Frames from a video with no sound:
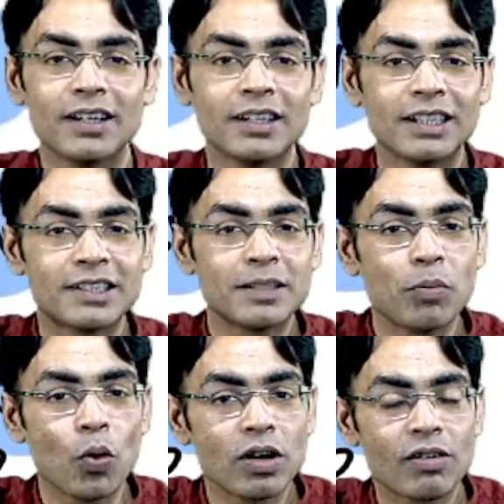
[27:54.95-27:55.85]
this is the
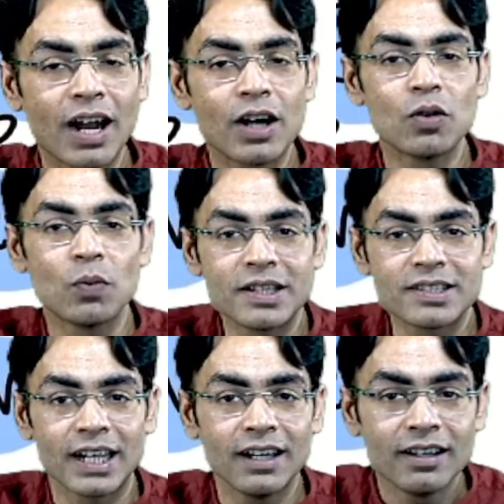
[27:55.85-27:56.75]
portal triad on one
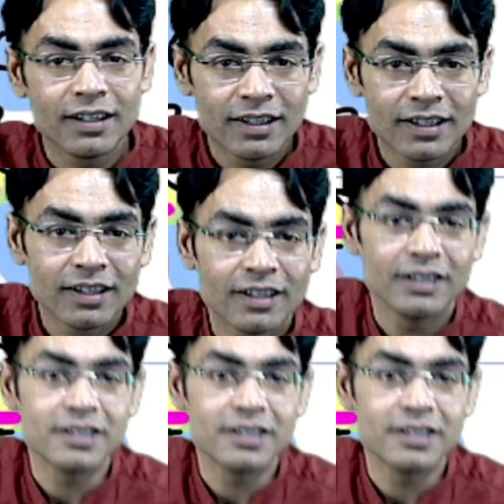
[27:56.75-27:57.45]
side, this